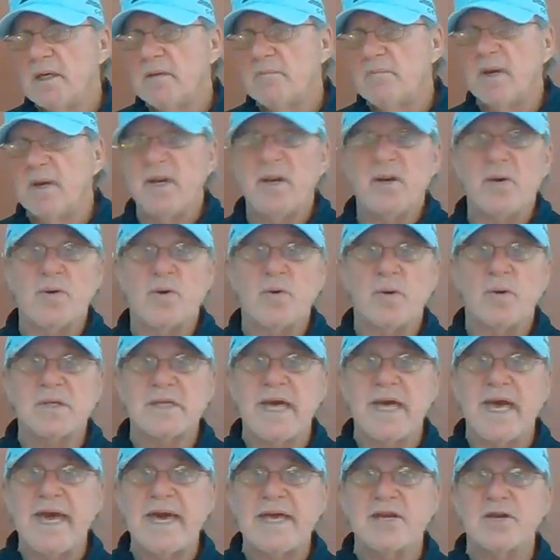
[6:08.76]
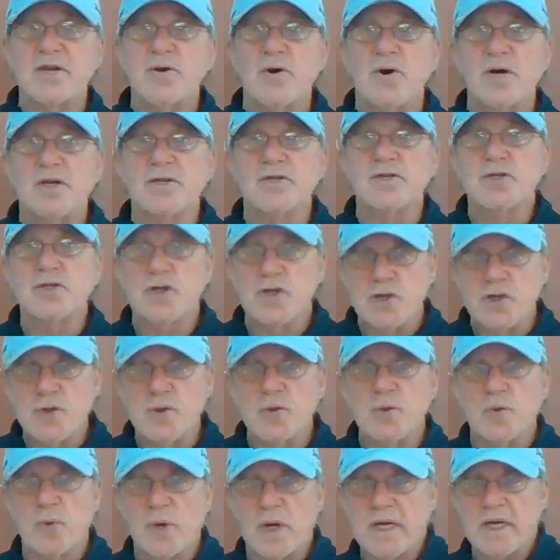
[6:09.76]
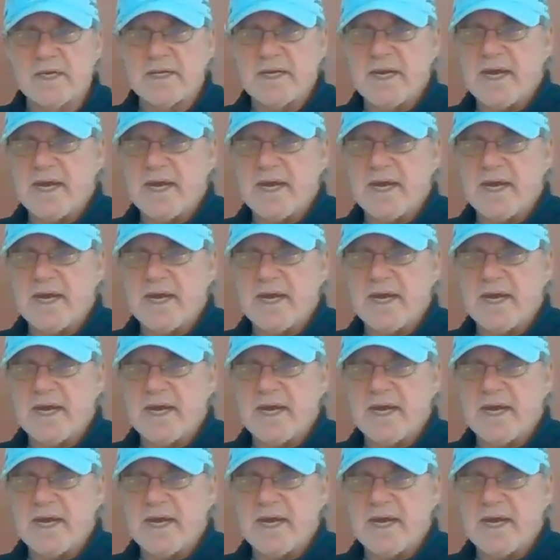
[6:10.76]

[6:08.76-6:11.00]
But I don't know what to add it on to right